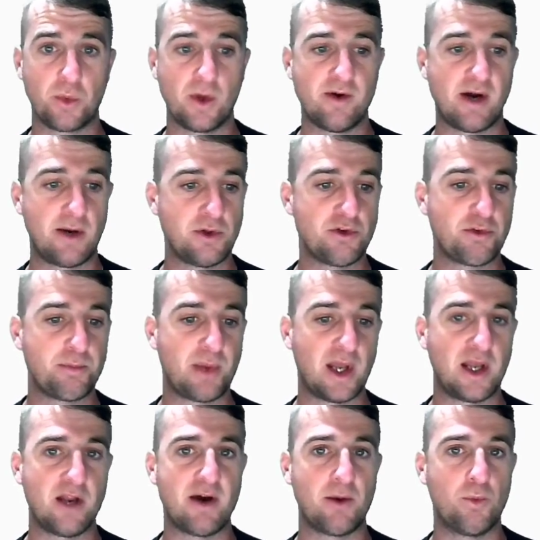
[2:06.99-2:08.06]
where I was
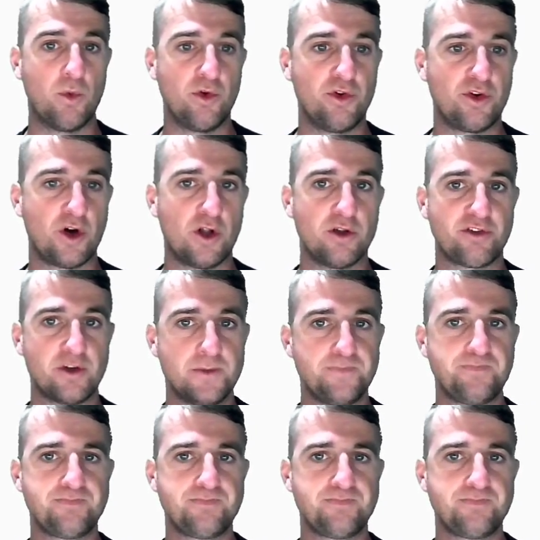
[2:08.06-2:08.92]
paying around one dollars